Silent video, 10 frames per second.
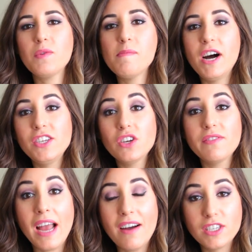reminder,
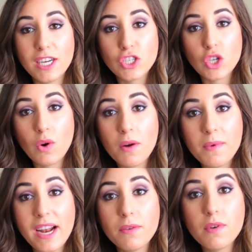if you haven't done so
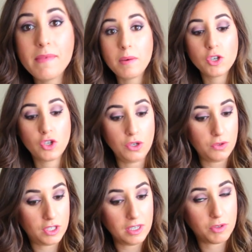already, remember to
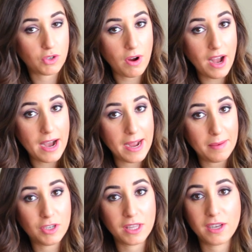
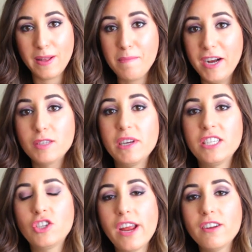subscribe to the Clean My
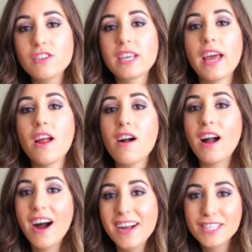Space channel to get all
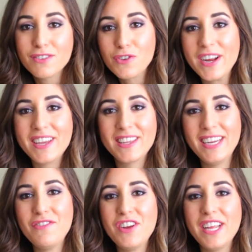kinds of great
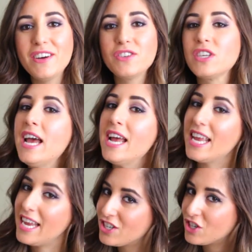cleaning videos
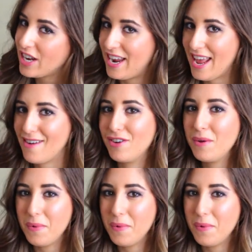each and every